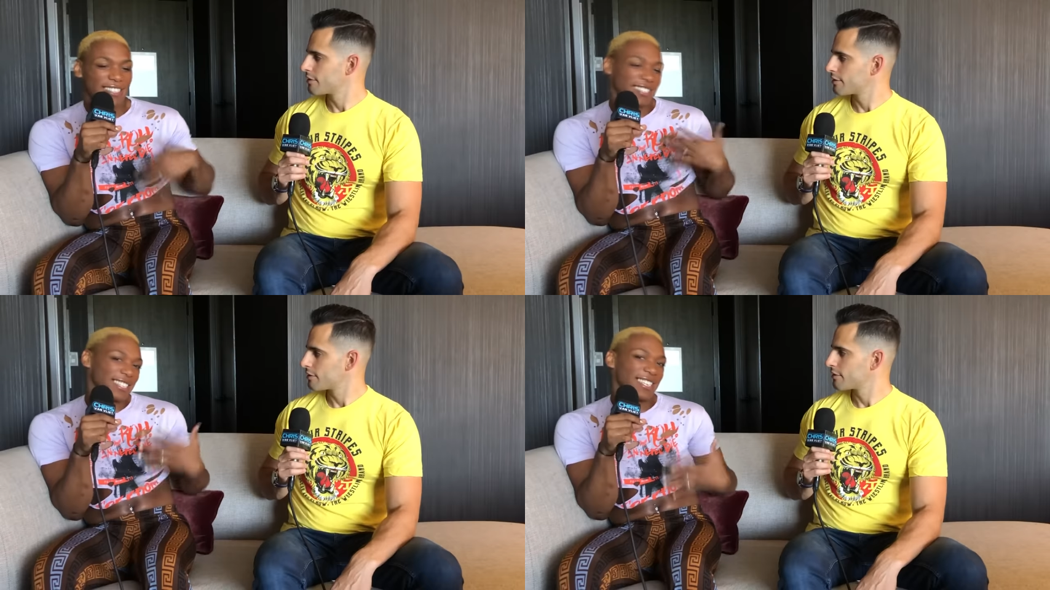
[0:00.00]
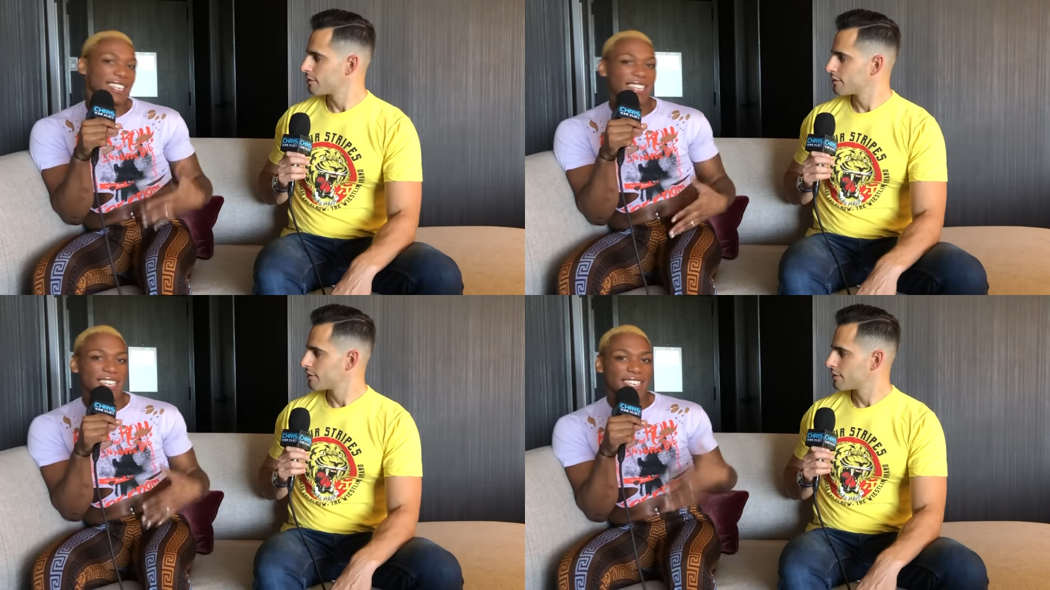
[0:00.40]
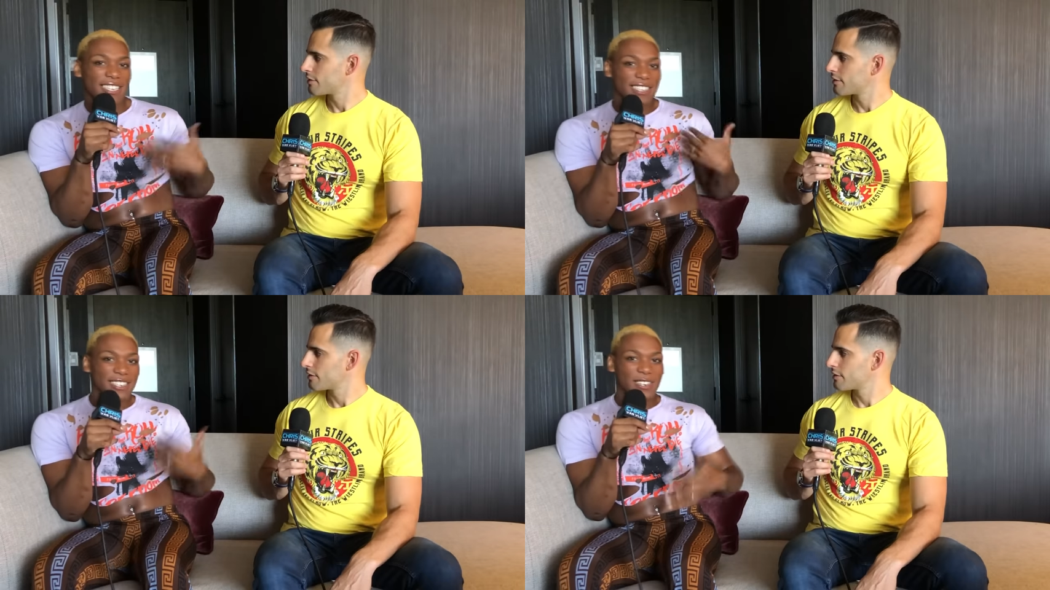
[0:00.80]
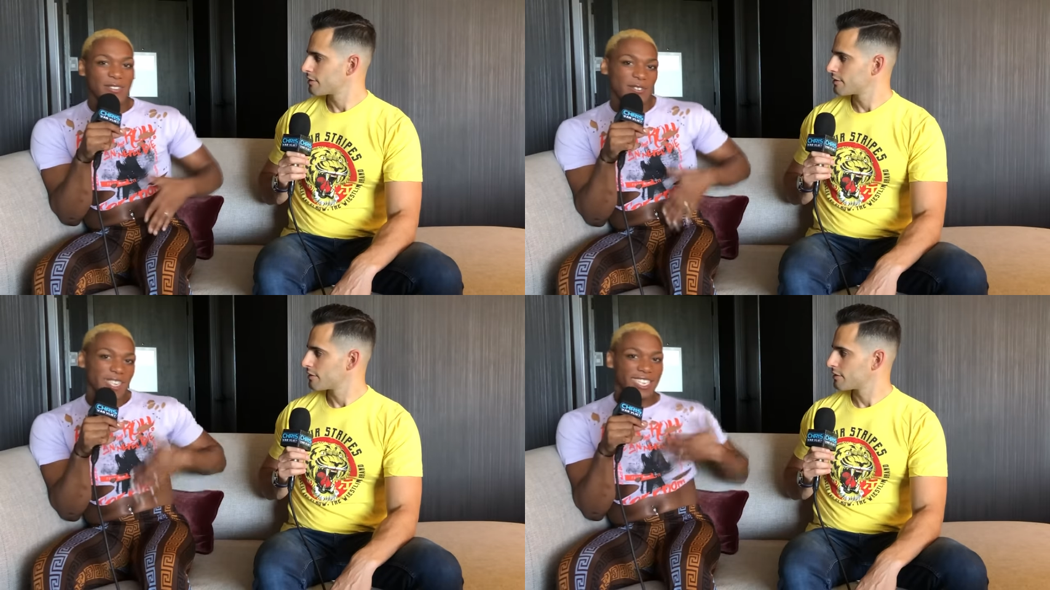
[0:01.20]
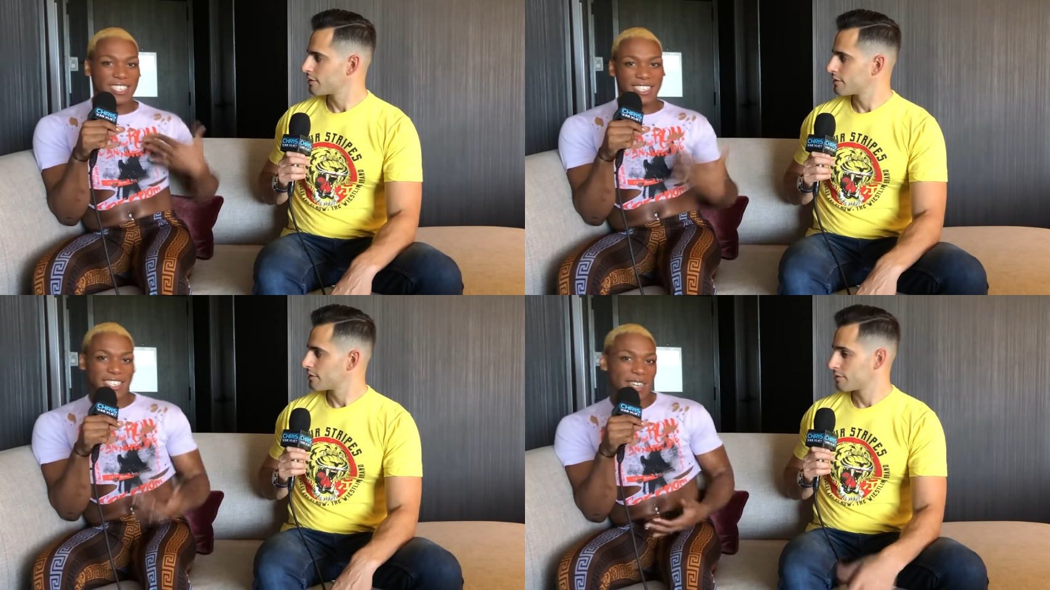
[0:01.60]
Speaker 1: just a, you know,
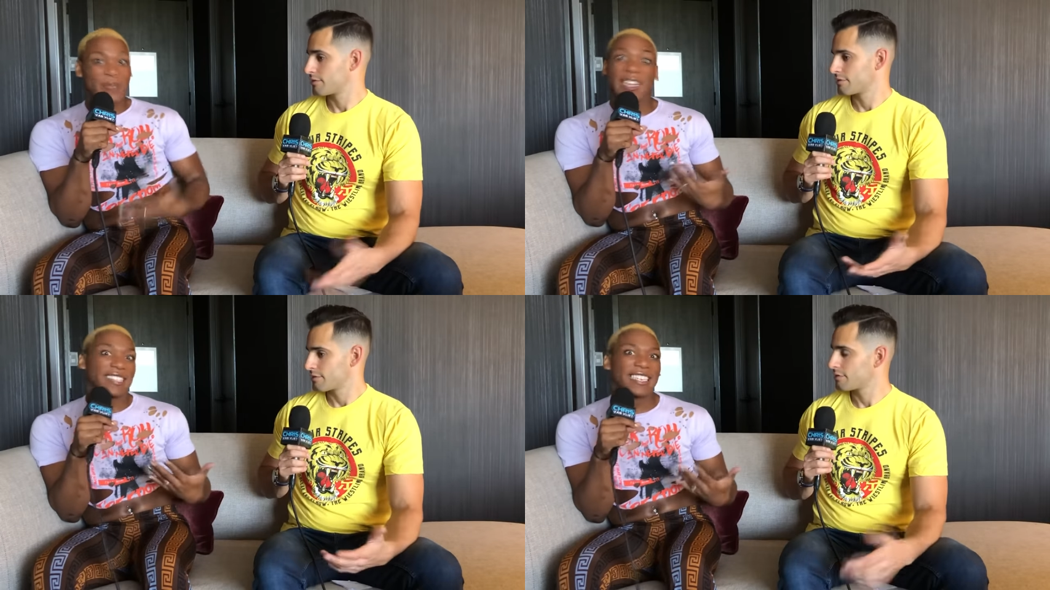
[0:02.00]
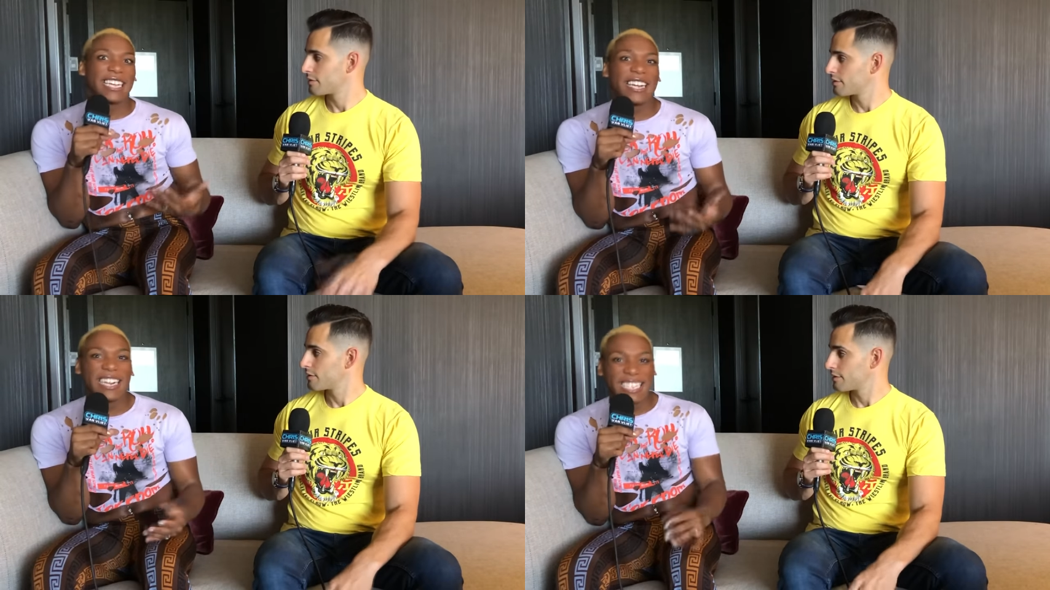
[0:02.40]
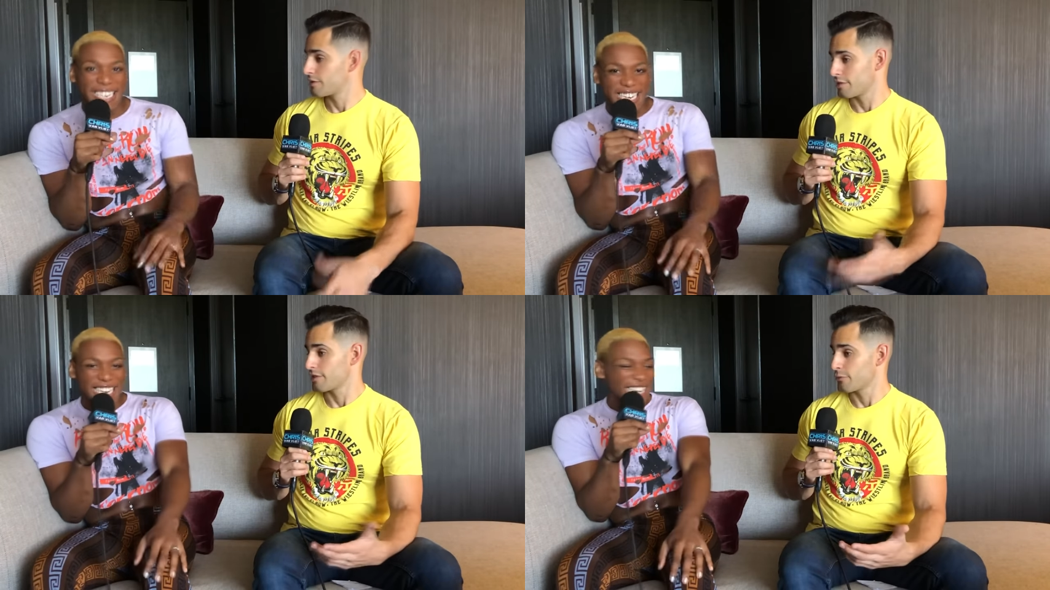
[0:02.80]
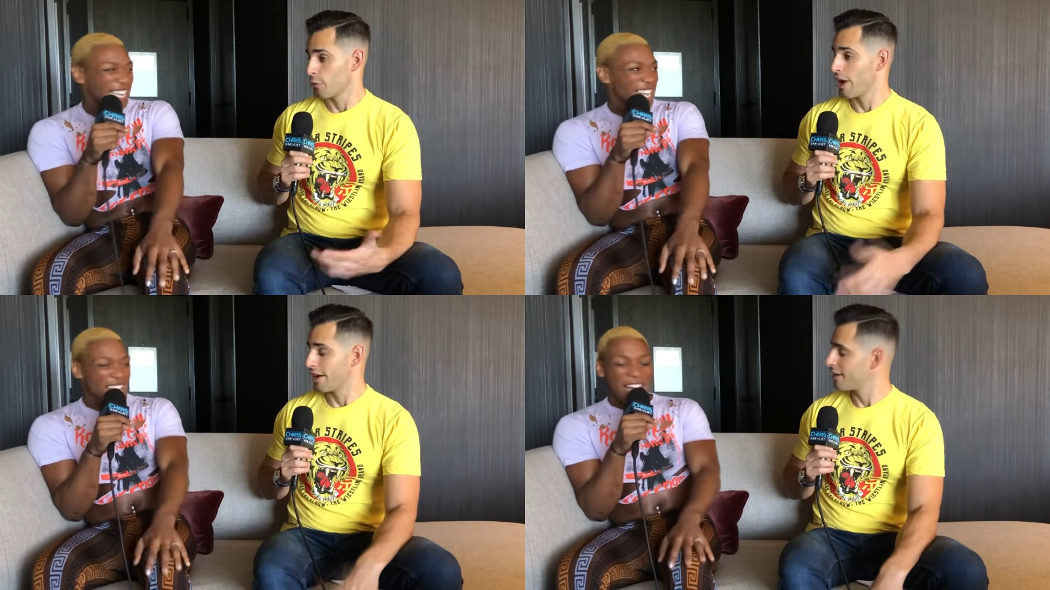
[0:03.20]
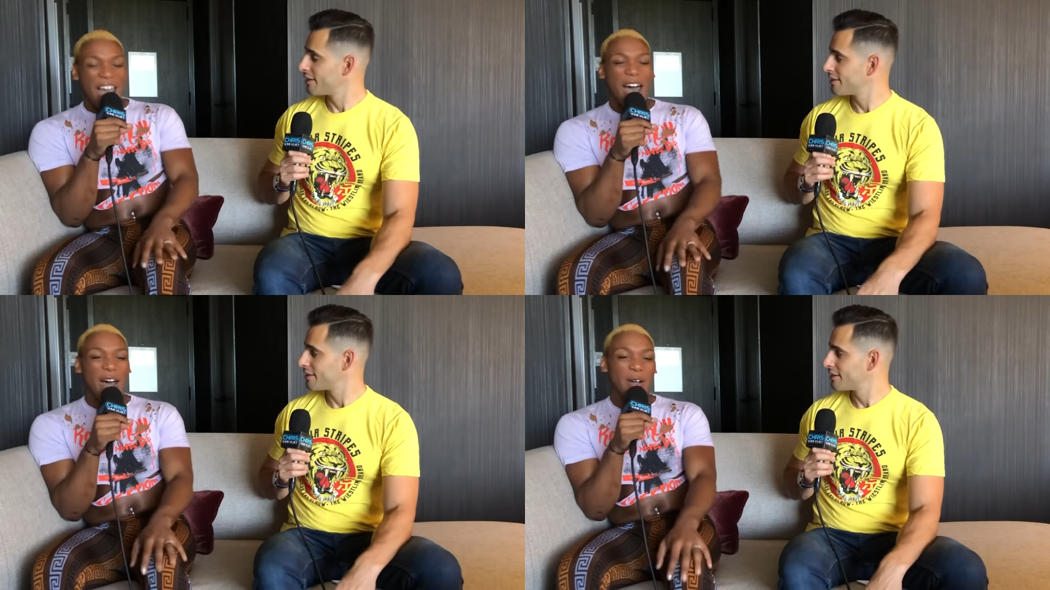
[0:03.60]
freakishly amazing character. Right.
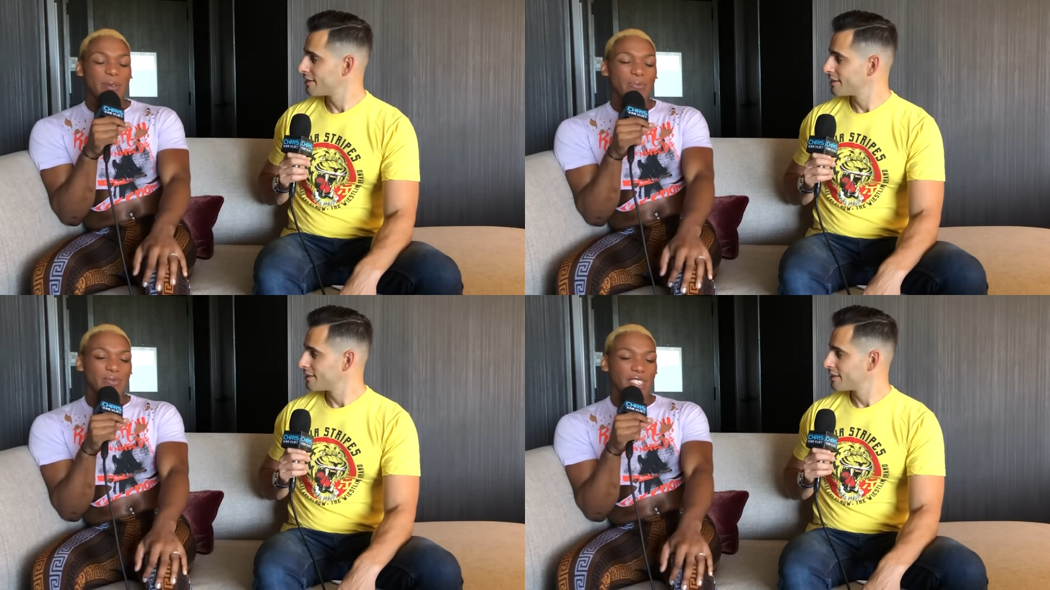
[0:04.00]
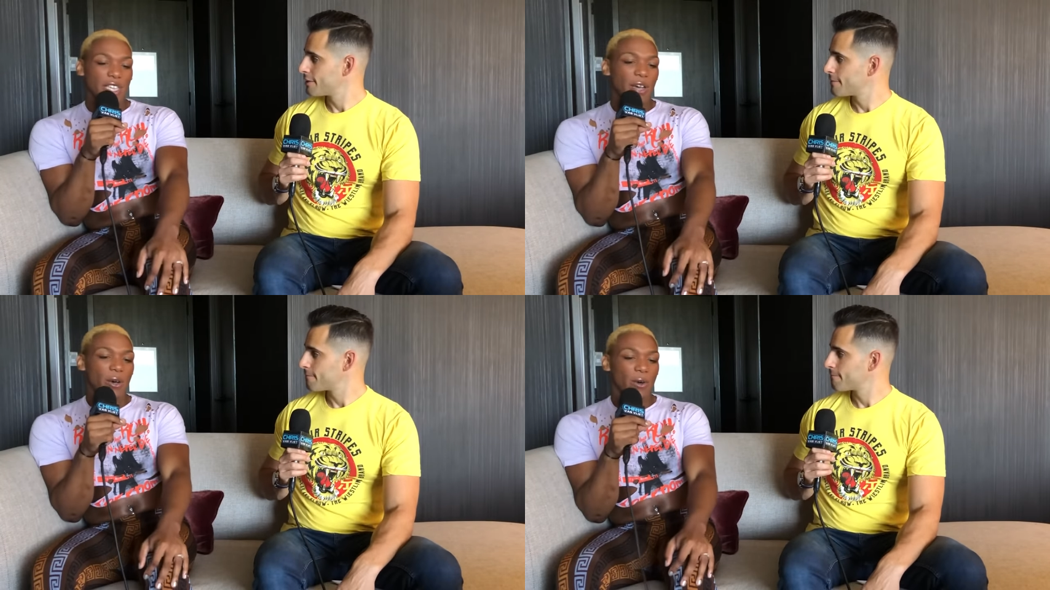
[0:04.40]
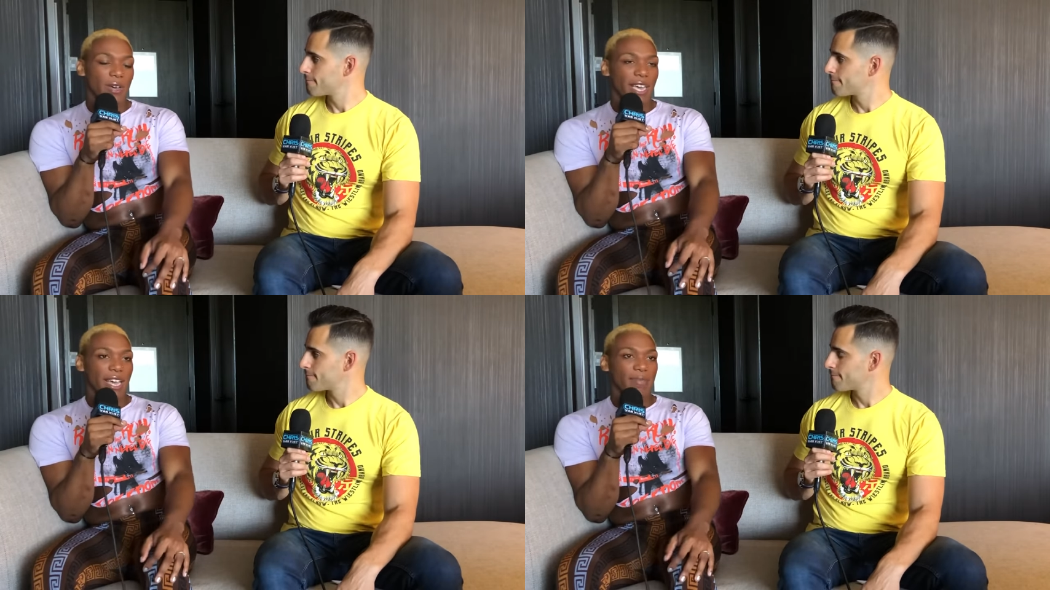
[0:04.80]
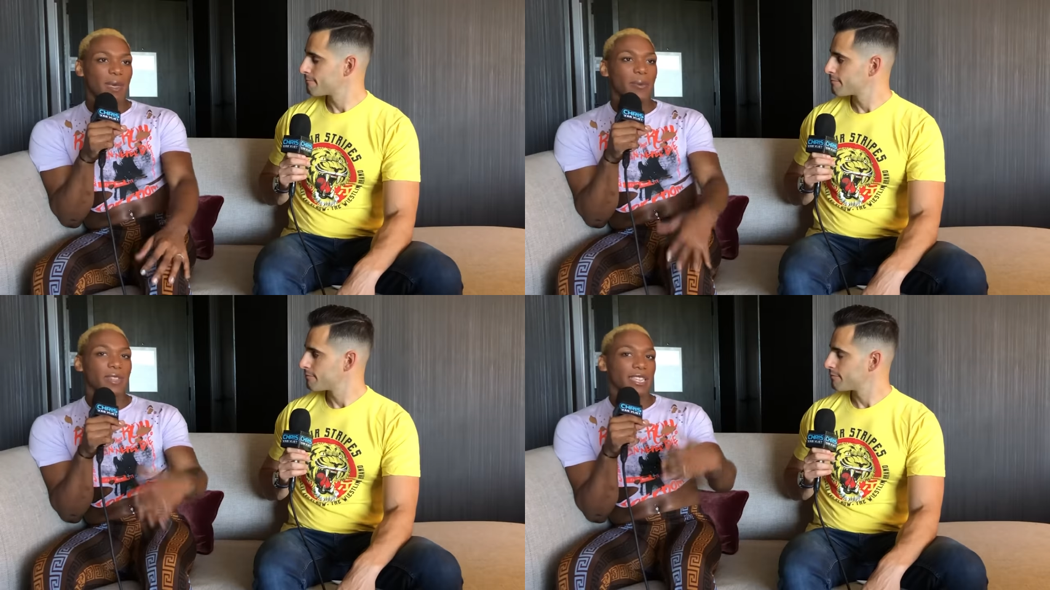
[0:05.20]
Um, so people